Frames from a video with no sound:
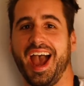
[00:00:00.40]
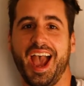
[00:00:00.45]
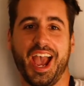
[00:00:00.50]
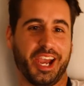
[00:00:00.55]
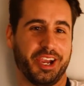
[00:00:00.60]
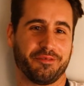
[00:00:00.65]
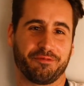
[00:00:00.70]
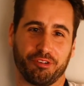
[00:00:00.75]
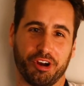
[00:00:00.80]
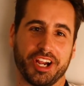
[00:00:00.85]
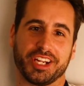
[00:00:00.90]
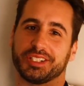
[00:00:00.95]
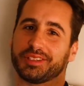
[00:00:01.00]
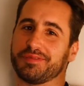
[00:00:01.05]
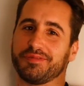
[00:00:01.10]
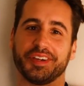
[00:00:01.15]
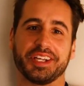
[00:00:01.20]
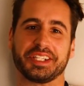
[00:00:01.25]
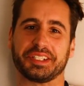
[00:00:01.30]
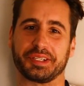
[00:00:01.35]
Hey friends,
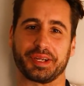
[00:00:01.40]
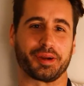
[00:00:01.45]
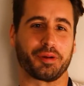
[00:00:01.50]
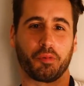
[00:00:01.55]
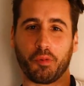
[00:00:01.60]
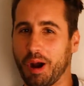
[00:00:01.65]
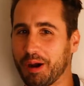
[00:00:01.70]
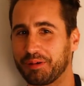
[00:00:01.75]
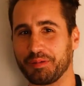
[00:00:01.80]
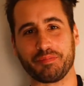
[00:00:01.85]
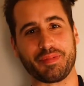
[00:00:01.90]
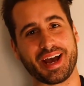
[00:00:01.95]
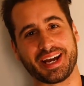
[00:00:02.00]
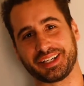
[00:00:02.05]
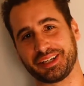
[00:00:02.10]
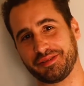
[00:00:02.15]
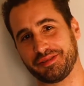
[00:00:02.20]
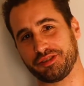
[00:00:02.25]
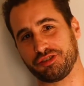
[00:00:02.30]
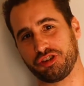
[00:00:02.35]
Vince here. Welcome back
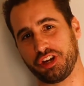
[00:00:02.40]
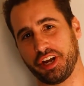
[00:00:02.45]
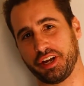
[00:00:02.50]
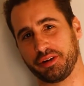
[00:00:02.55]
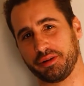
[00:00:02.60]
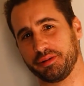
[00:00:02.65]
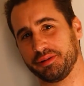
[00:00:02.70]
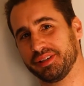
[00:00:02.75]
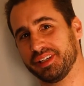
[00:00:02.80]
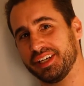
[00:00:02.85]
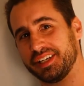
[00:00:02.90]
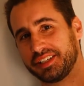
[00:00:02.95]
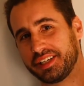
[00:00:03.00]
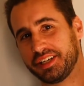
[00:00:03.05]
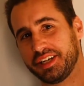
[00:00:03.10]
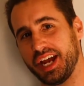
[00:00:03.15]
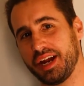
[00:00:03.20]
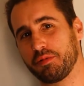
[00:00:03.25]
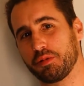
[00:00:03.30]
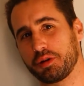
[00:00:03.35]
to the channel.
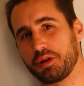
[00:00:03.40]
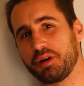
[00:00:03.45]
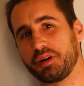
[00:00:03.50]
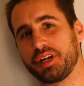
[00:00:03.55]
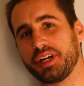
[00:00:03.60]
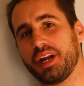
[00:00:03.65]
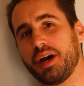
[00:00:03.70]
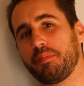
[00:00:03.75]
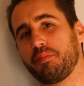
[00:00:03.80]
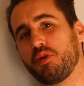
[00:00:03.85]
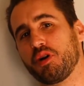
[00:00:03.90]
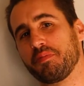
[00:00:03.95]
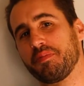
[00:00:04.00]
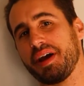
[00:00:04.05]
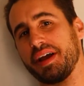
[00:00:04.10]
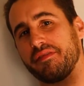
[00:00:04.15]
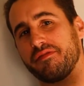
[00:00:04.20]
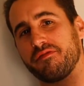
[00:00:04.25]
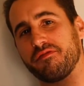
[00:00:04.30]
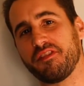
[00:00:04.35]
Today we're cooking up one of
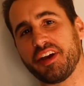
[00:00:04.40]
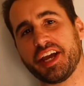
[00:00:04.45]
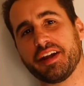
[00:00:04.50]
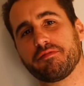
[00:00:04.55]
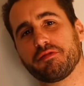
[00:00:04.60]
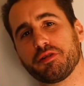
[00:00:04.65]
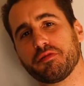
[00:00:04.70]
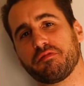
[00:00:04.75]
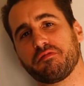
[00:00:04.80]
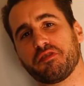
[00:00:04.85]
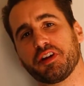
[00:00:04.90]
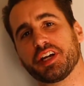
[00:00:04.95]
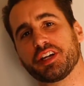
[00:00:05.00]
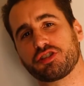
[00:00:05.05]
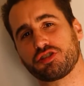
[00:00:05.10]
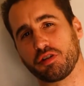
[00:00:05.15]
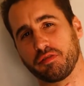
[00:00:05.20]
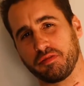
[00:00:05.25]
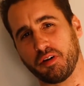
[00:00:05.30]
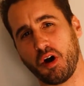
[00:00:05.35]
my favorite
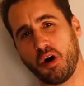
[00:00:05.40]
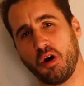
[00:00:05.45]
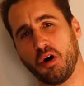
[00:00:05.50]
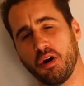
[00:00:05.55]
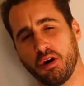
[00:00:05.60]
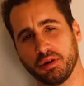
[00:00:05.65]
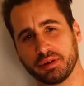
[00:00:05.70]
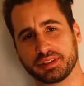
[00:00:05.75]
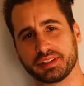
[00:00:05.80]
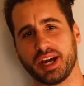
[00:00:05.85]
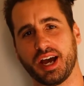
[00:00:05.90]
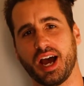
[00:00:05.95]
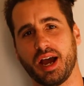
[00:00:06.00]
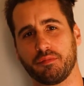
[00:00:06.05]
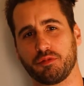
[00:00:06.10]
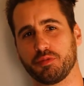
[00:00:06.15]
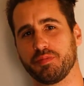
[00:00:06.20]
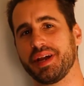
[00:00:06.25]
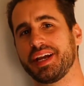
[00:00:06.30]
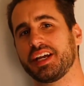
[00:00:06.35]
fish of all time.
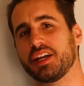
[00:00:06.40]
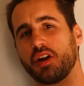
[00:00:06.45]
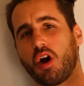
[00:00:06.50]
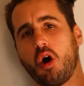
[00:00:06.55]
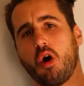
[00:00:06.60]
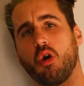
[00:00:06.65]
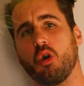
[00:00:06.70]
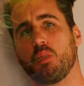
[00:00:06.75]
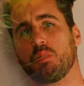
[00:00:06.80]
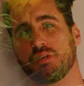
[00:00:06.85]
We're making whole